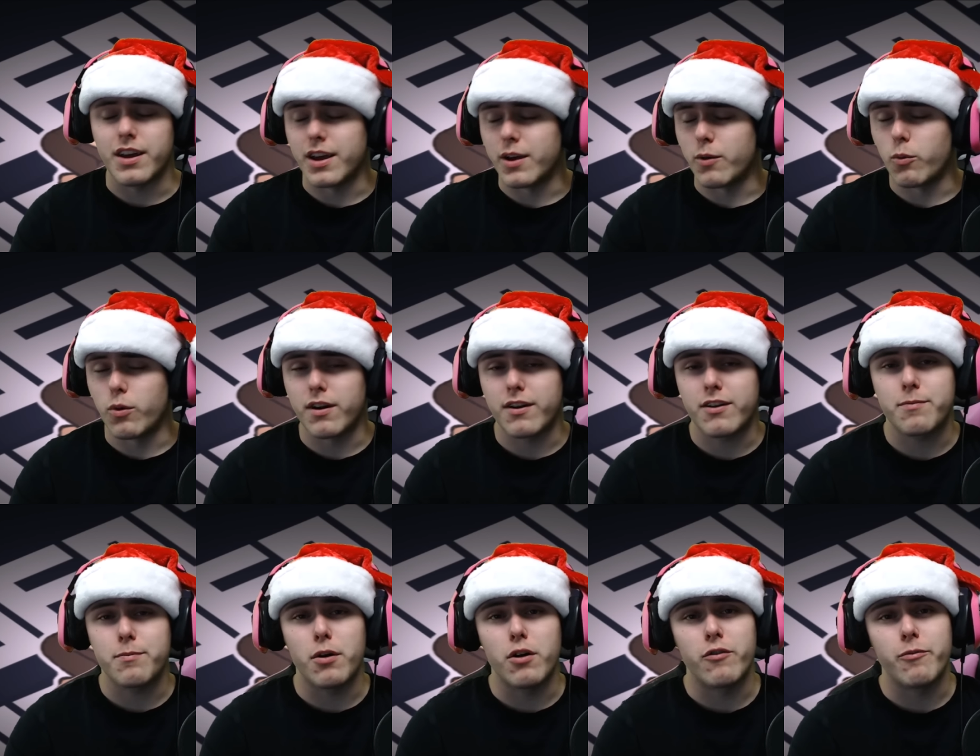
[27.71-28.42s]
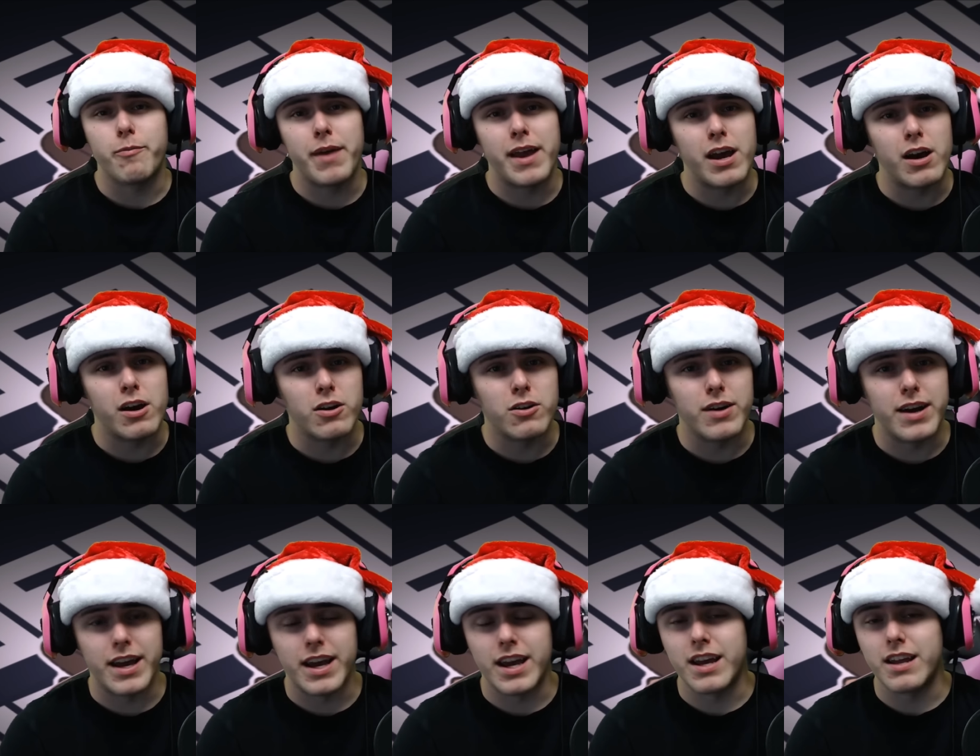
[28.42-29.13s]
It works both
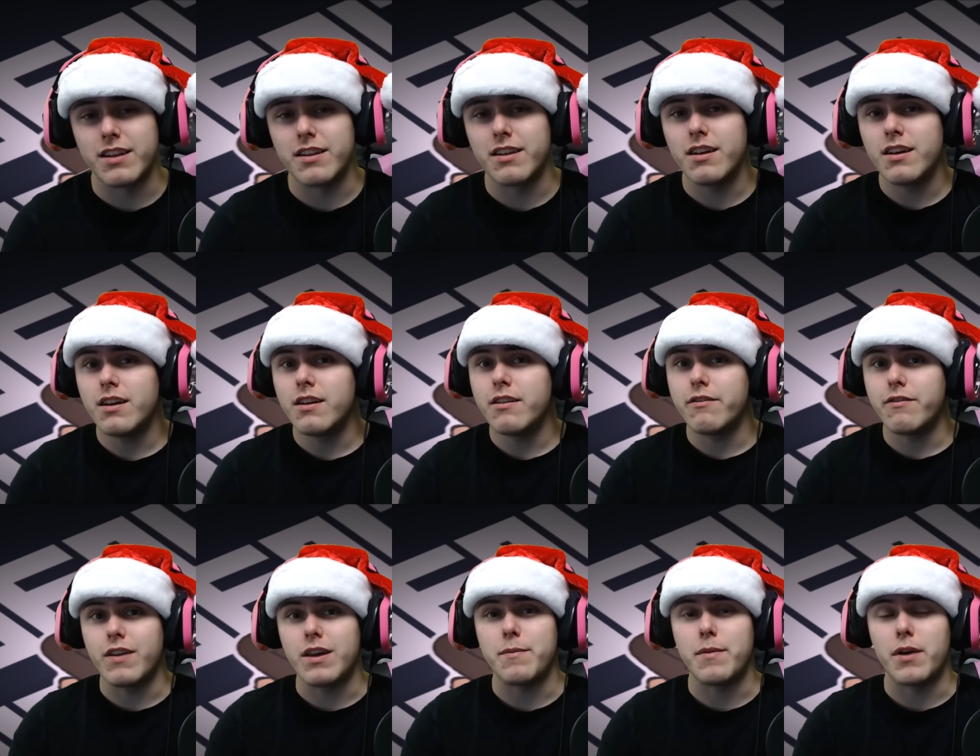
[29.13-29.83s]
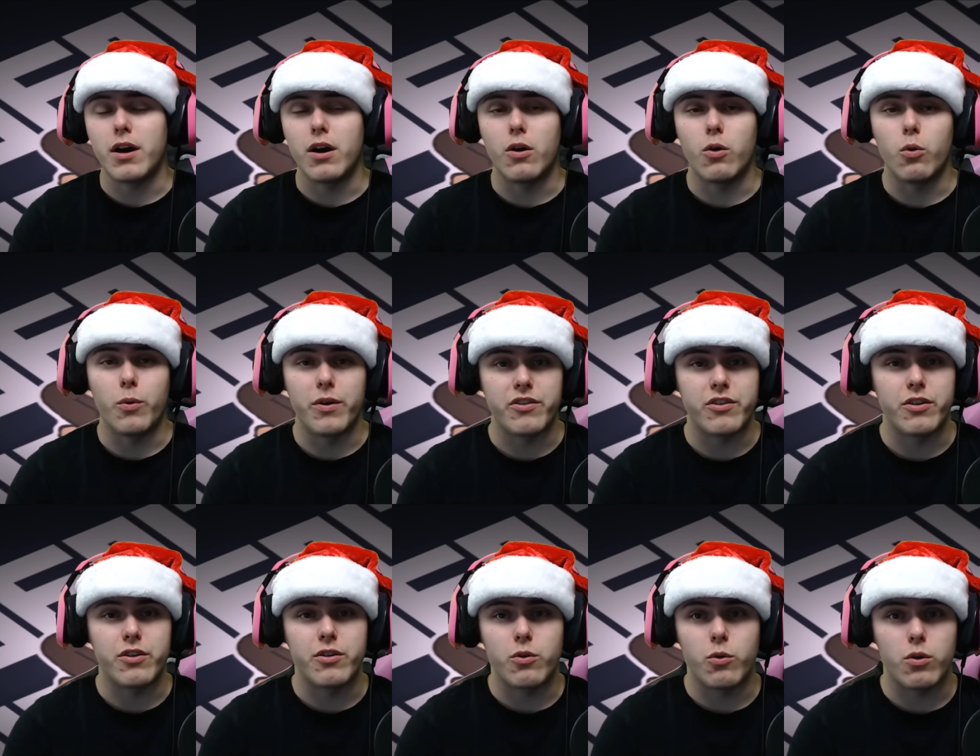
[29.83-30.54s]
male and female
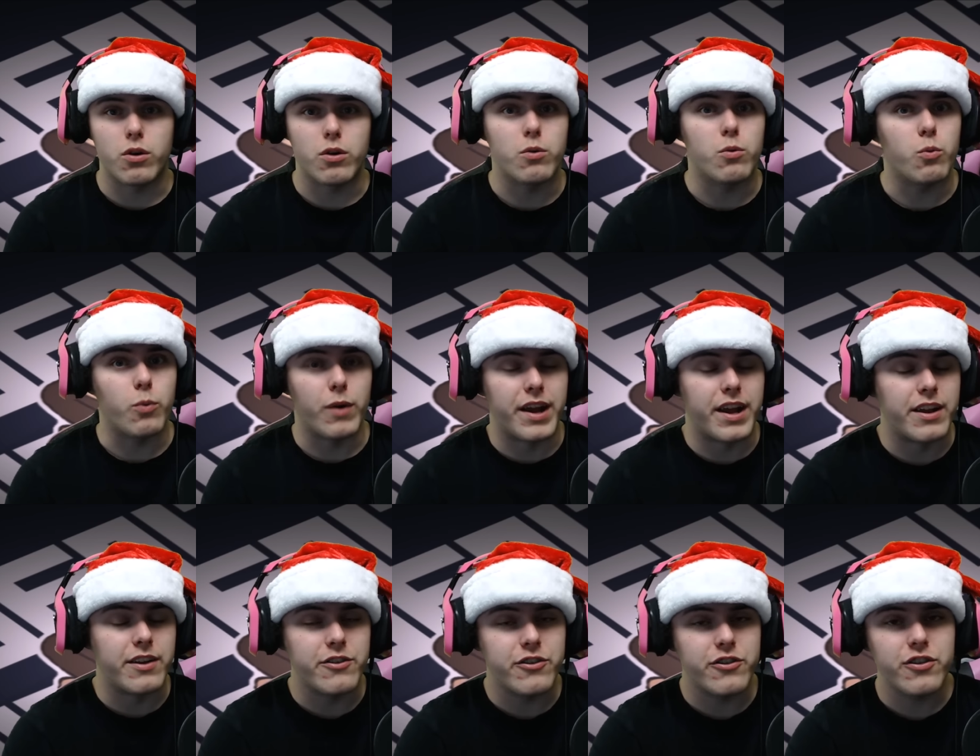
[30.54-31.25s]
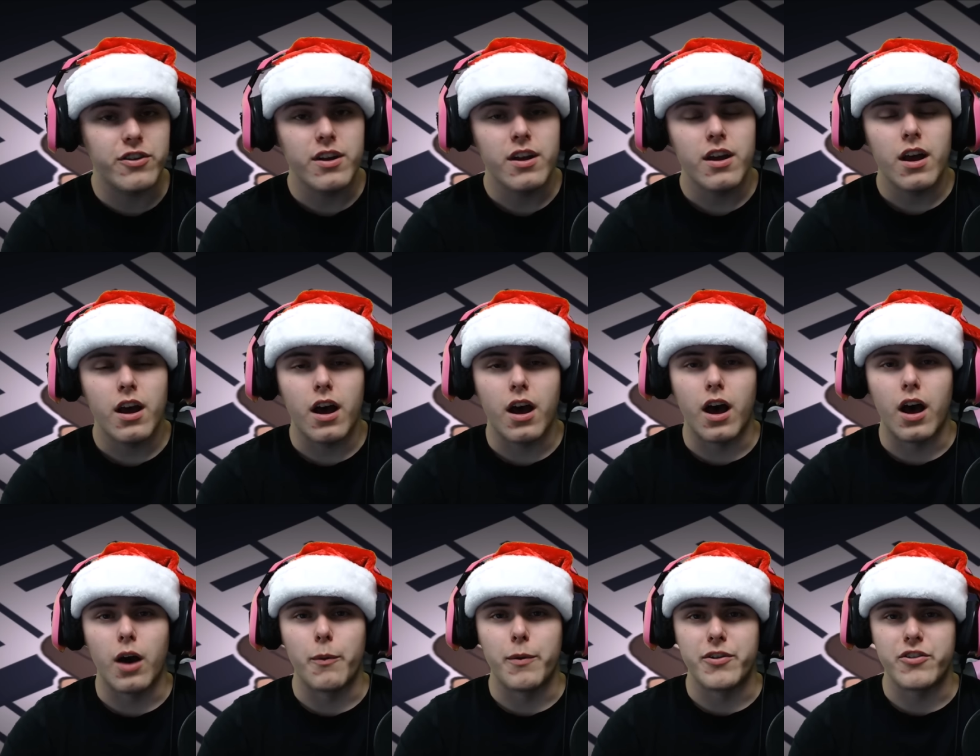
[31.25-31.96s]
wizard or witch,
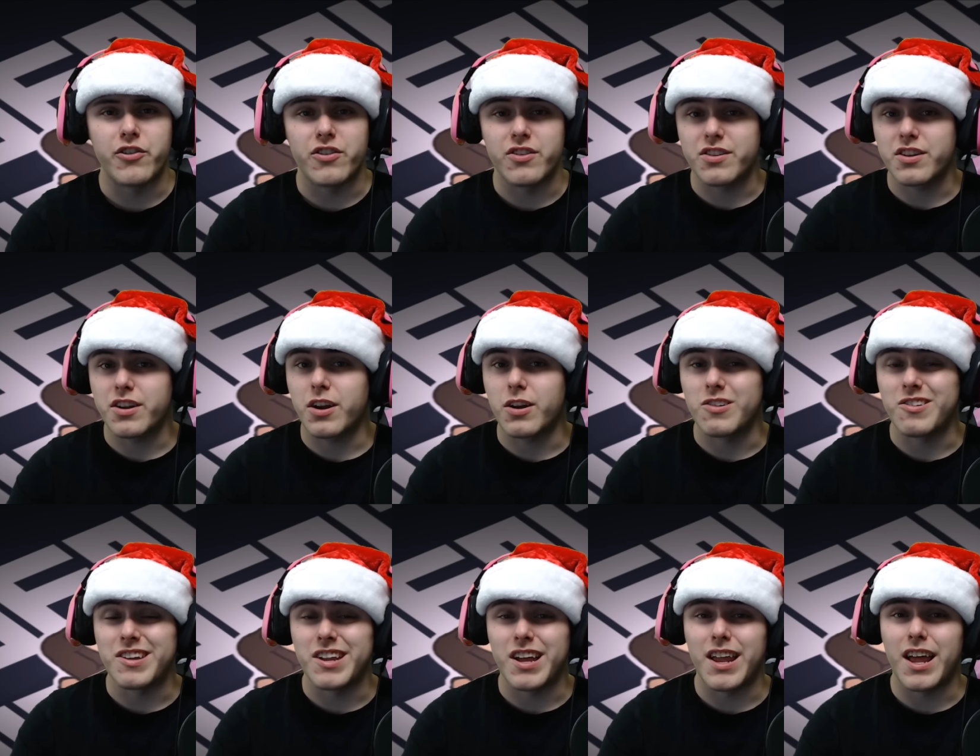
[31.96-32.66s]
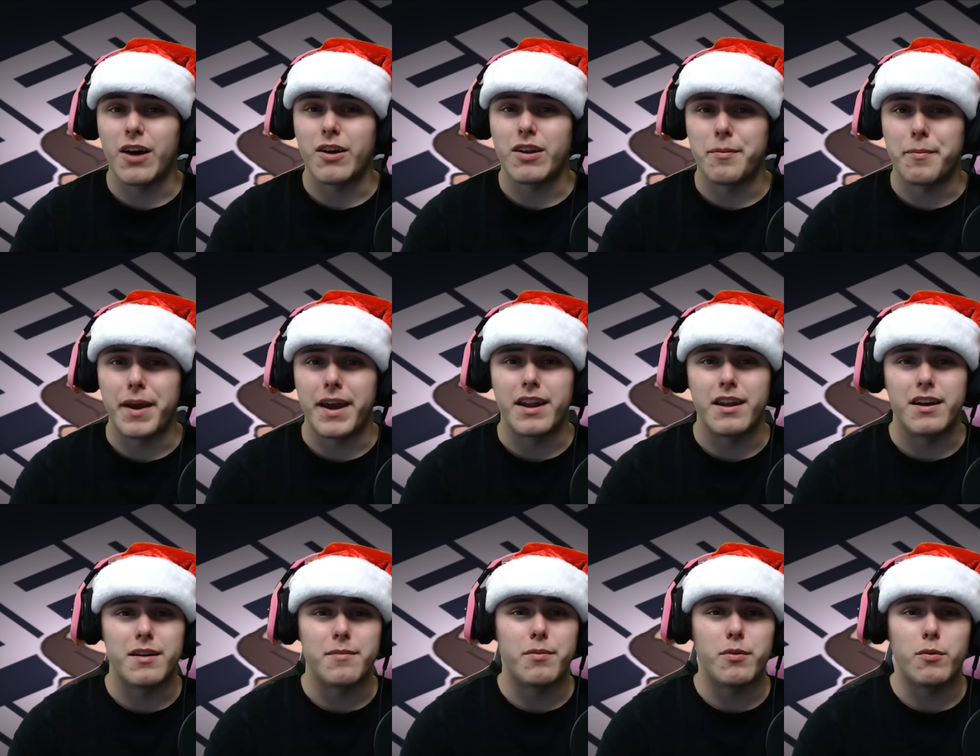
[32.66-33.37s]
uh, which is currently not out in the
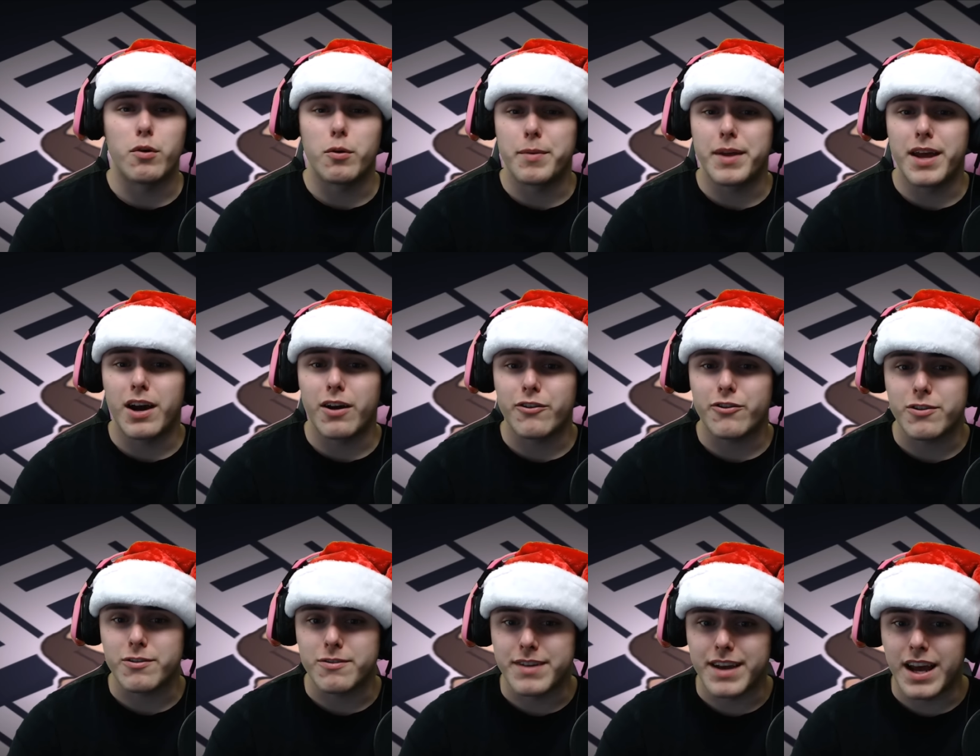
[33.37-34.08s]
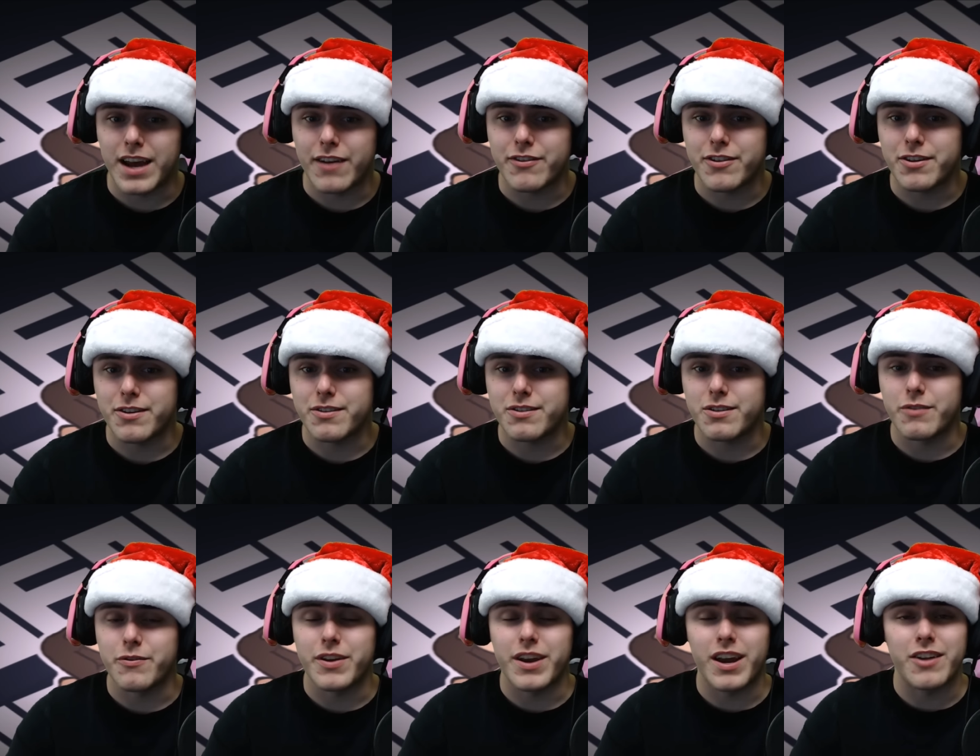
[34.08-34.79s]
beta, but will be out shortly after.
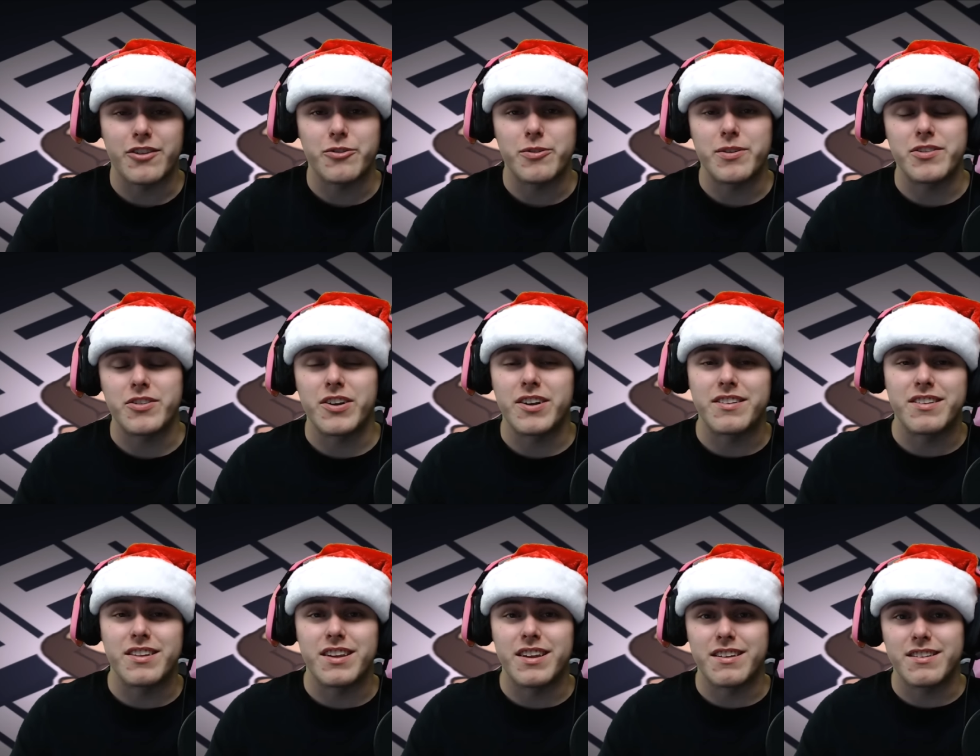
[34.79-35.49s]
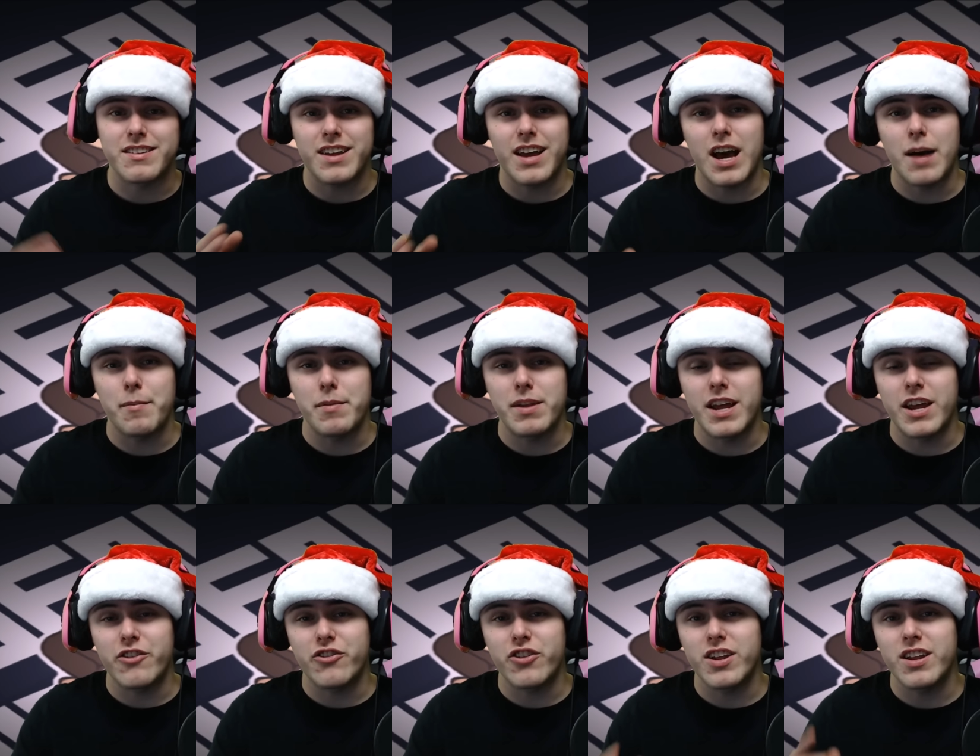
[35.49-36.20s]
So if you guys are interested in its
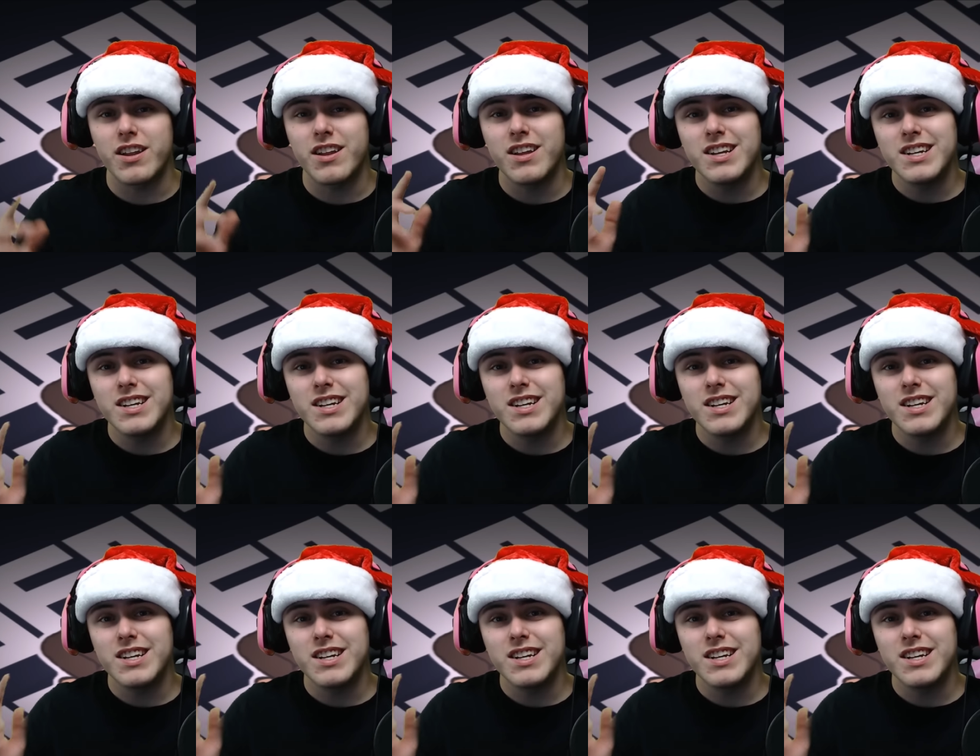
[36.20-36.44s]
combination,